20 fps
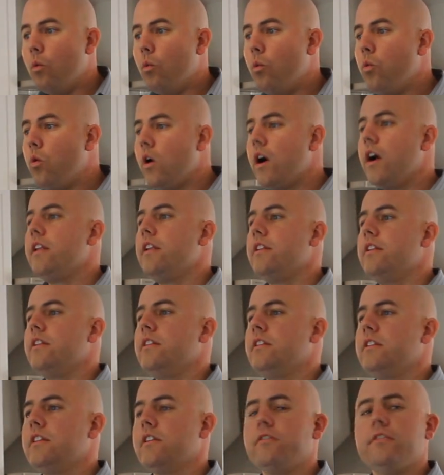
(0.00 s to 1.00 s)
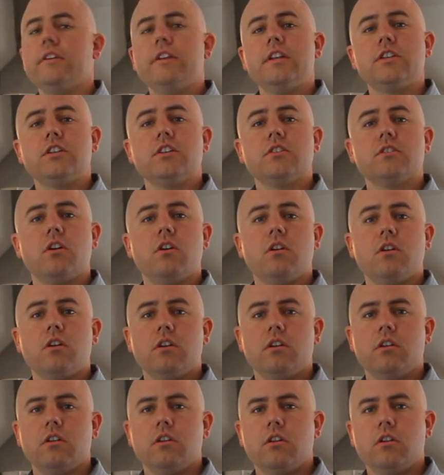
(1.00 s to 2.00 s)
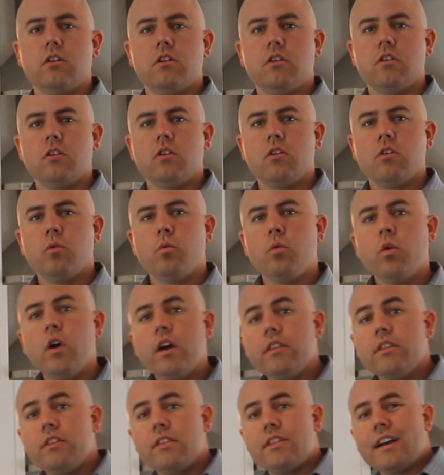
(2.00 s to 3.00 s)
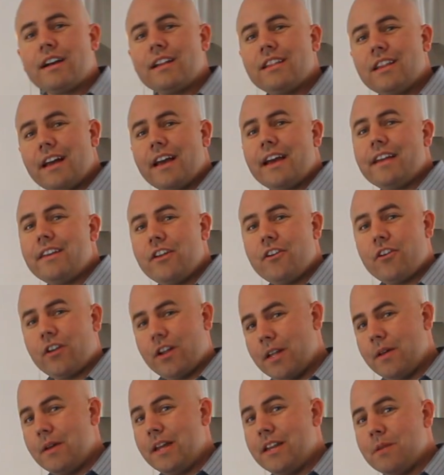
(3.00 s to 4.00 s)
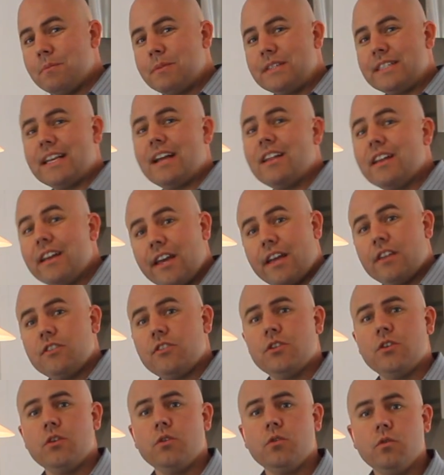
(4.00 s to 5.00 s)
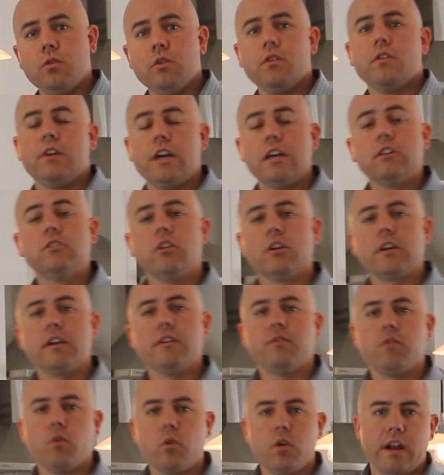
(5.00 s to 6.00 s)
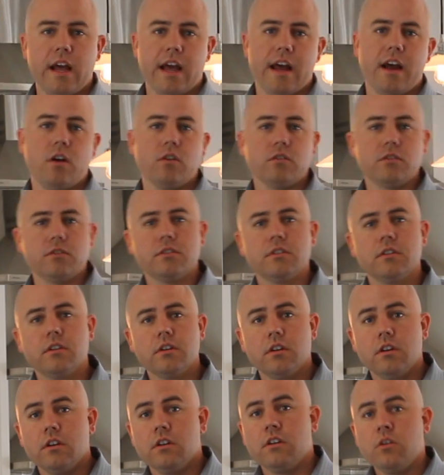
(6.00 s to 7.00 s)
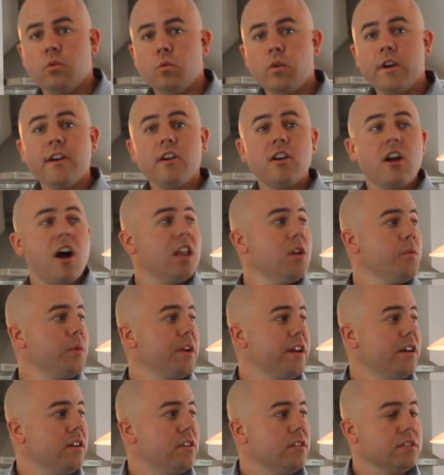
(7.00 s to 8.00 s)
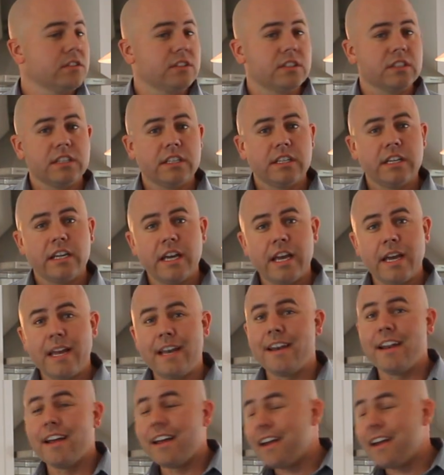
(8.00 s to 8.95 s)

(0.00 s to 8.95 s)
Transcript: what the finishes are, what the client that you're going to end up selling it to is looking for in a house. We're here in Hollywood Hills, and